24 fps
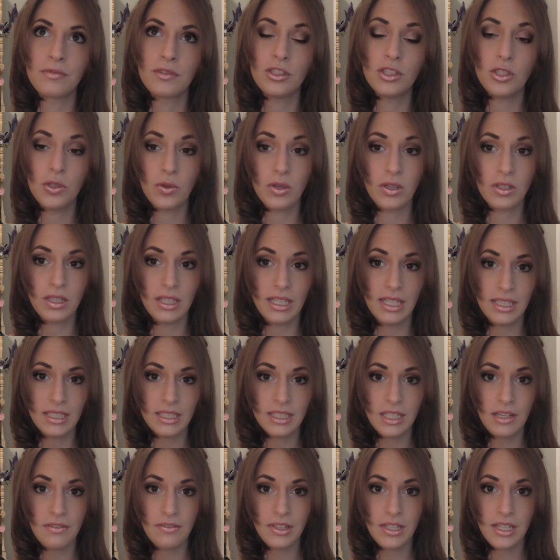New
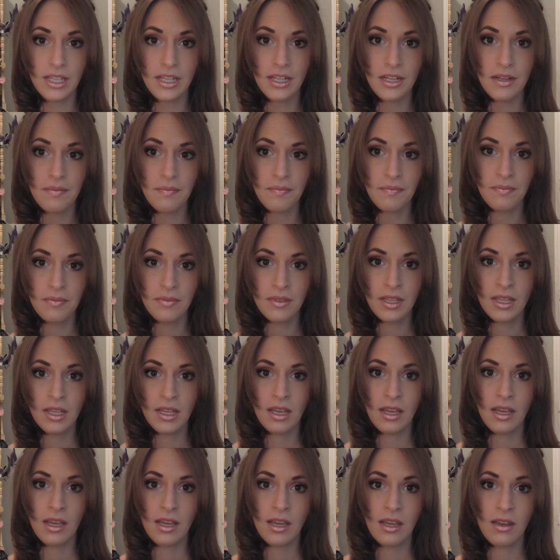Orleans every year
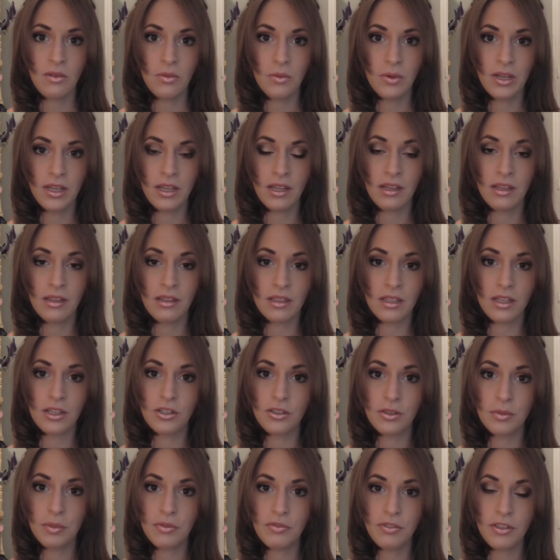with a
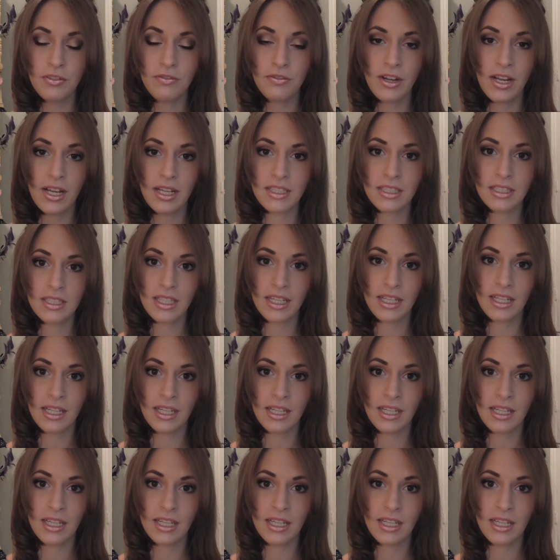group of her friends,